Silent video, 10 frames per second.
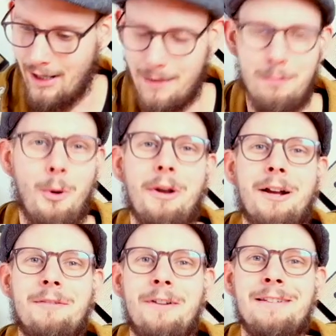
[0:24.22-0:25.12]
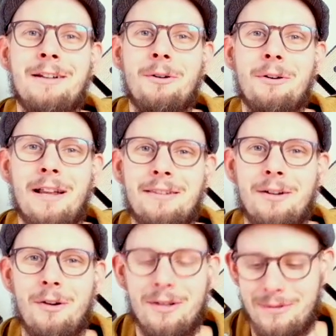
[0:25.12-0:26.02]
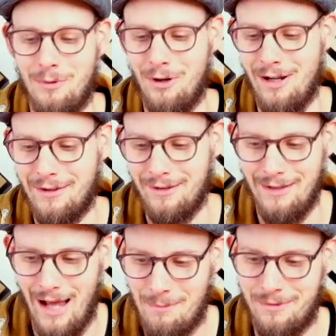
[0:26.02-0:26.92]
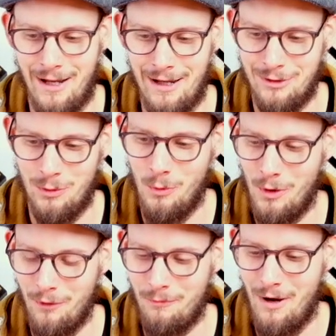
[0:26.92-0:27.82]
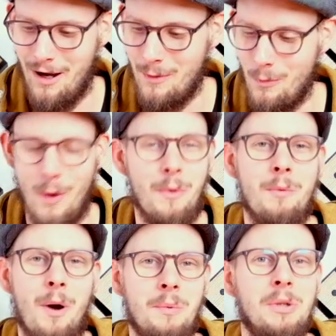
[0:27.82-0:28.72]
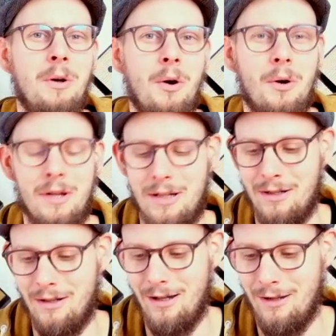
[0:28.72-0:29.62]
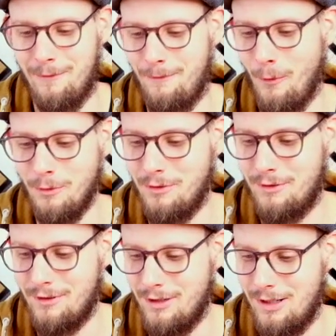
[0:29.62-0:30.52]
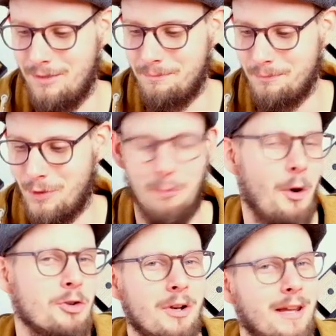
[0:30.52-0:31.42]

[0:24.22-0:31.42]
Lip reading: product video, or let's call it more or less an update to one of my very early and first commercially